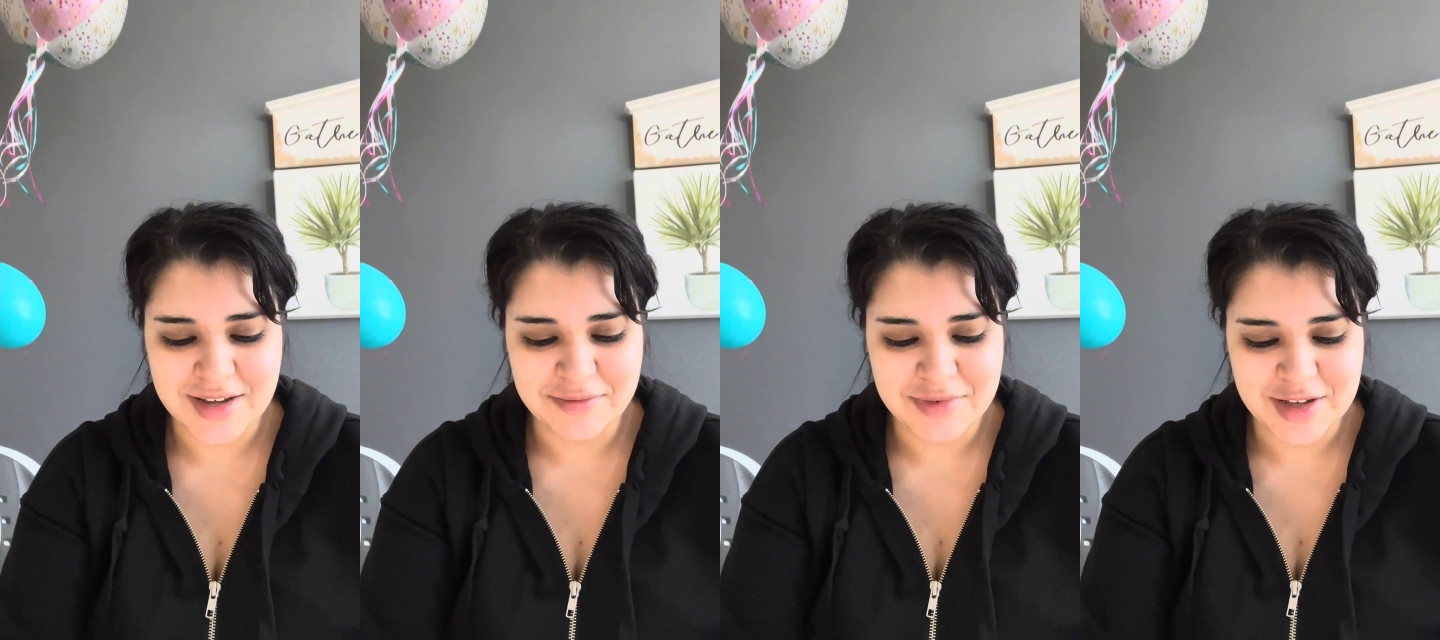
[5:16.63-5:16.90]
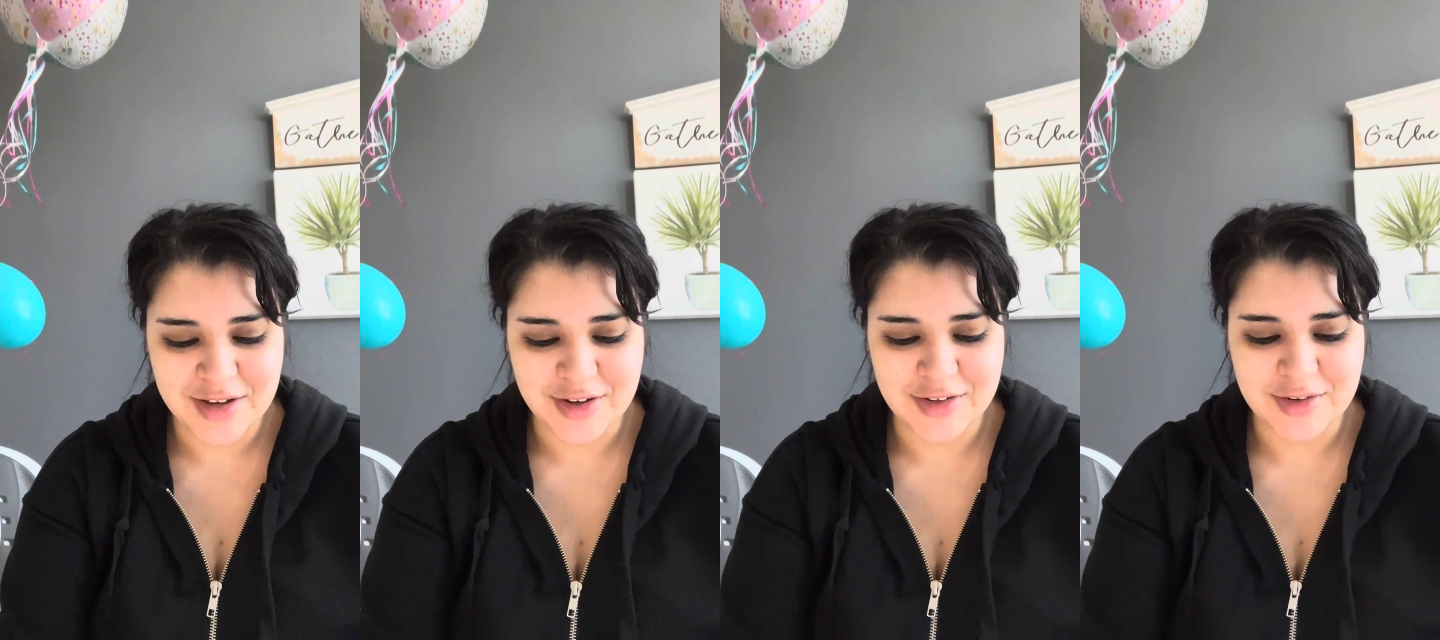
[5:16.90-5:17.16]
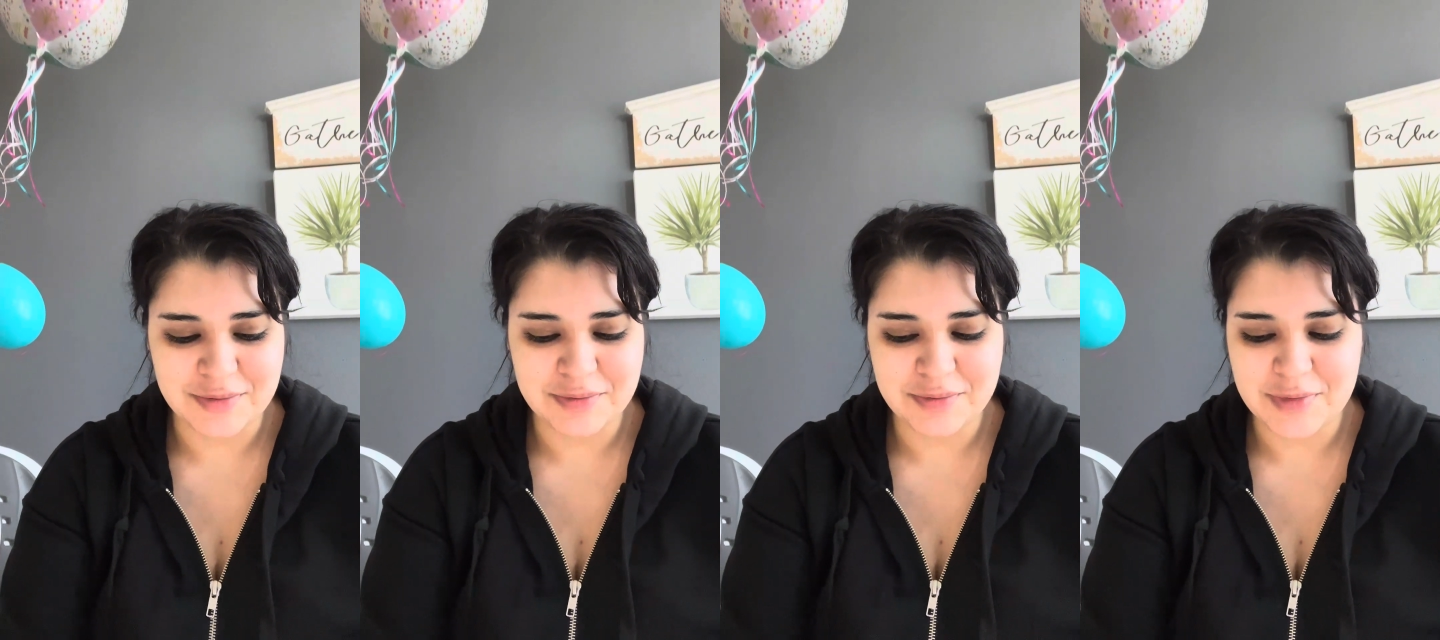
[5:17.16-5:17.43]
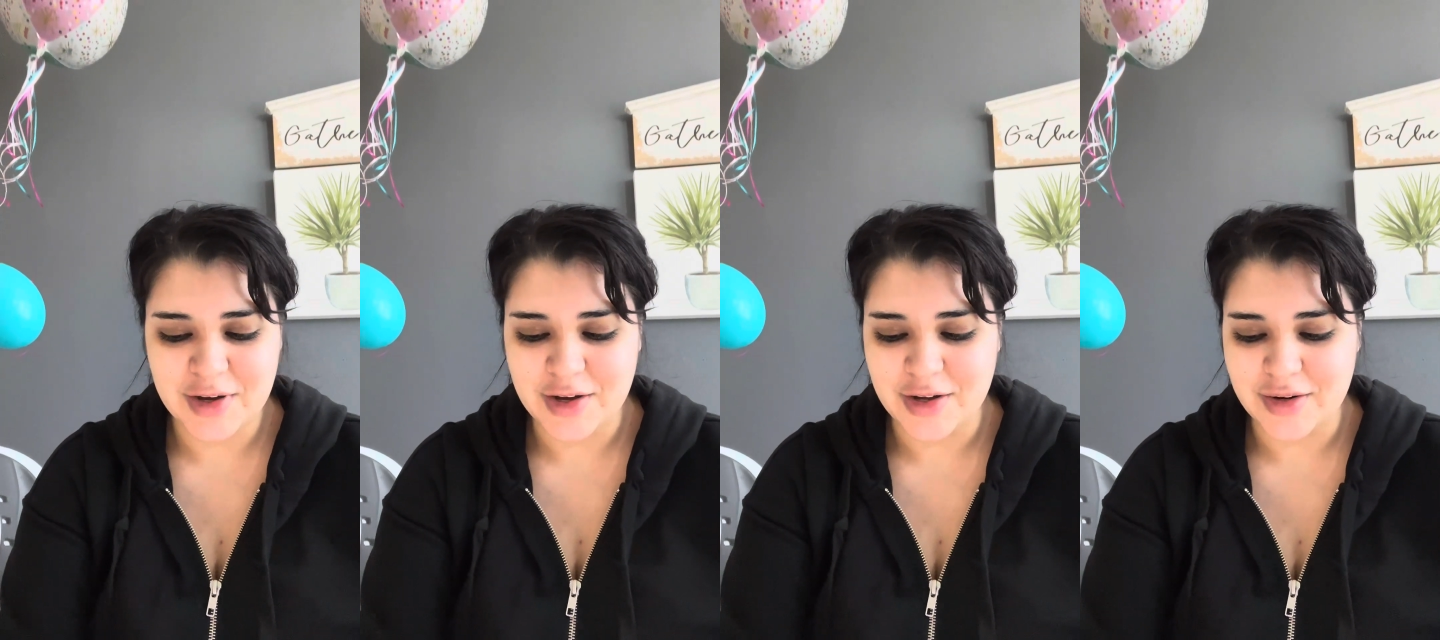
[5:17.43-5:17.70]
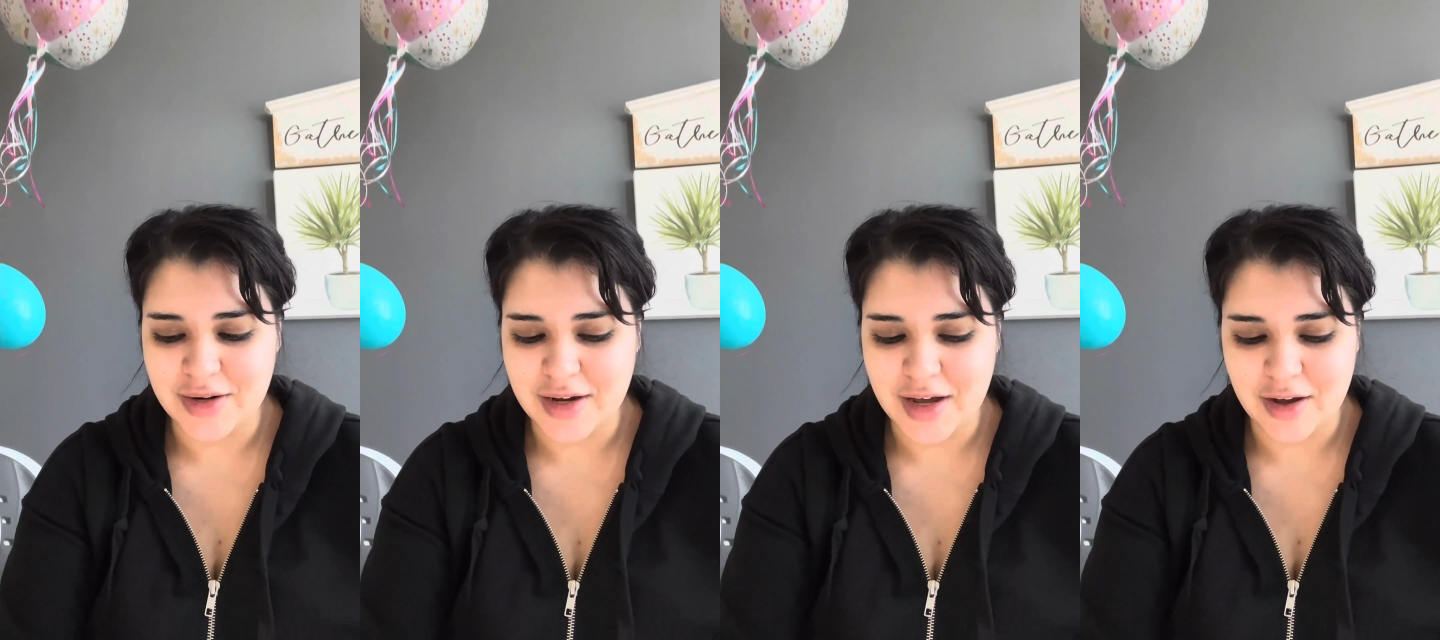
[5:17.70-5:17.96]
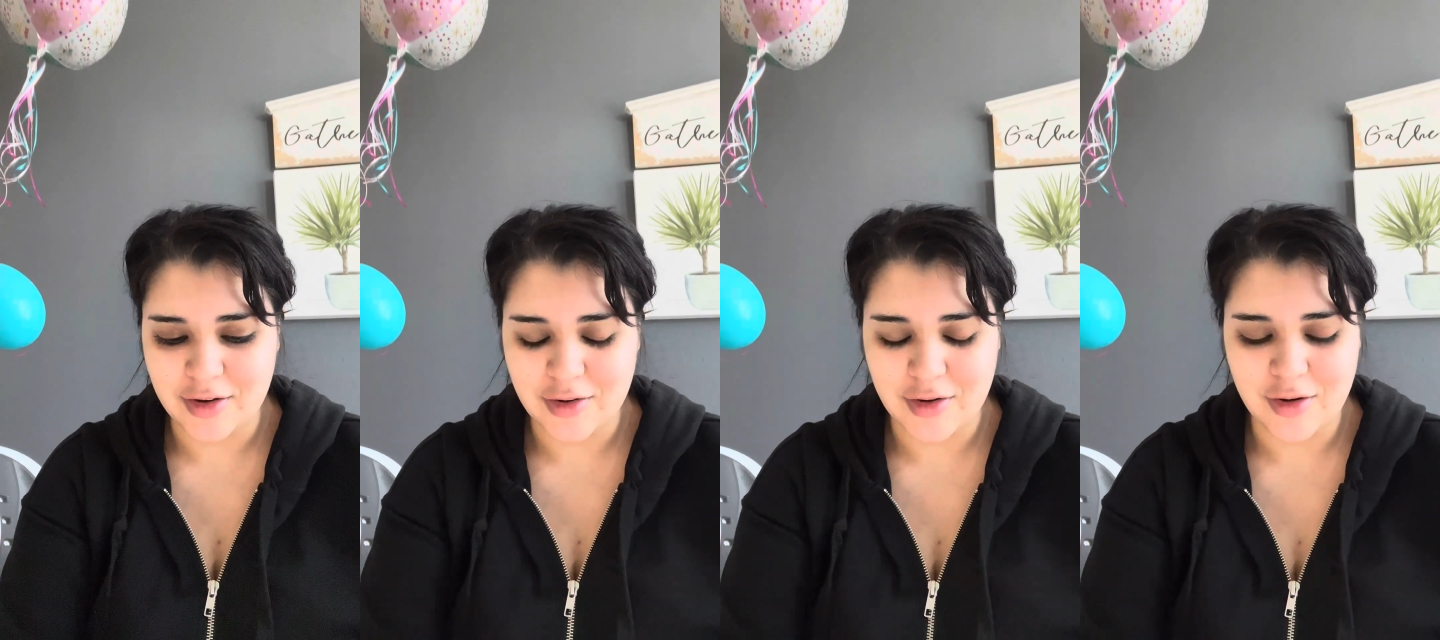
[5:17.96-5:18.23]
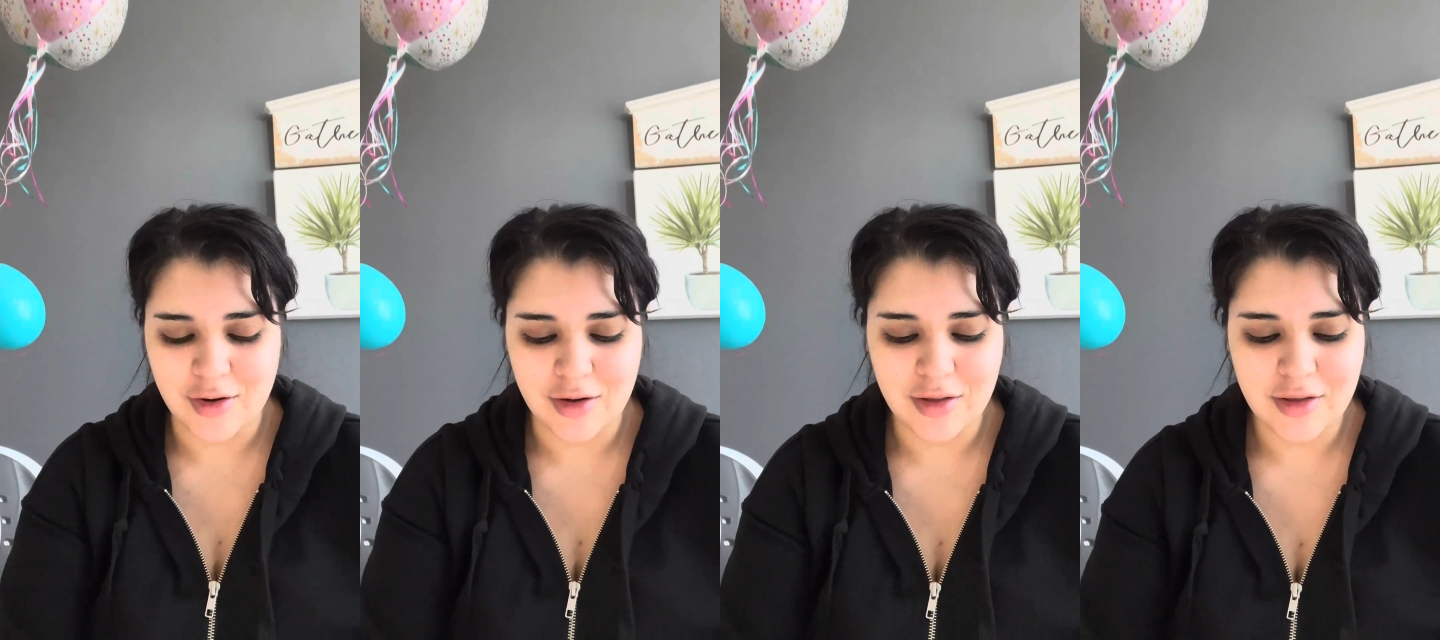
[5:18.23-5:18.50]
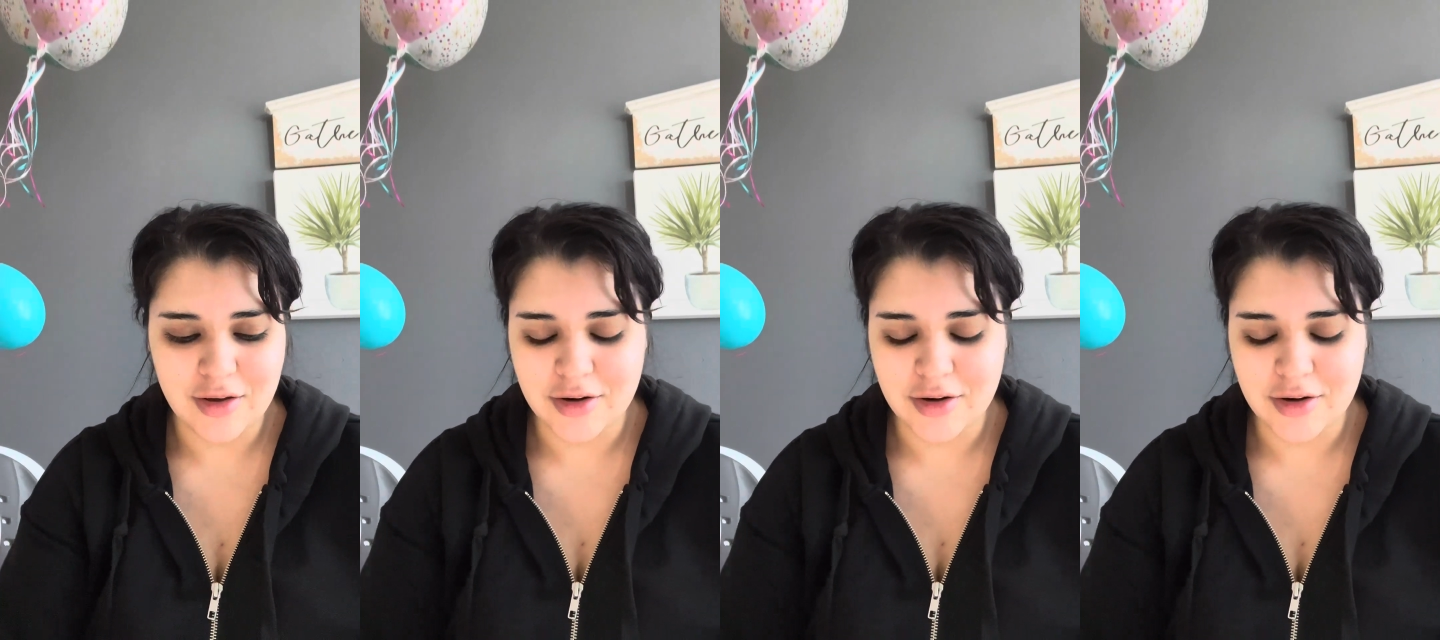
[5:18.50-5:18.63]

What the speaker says: being on alcohol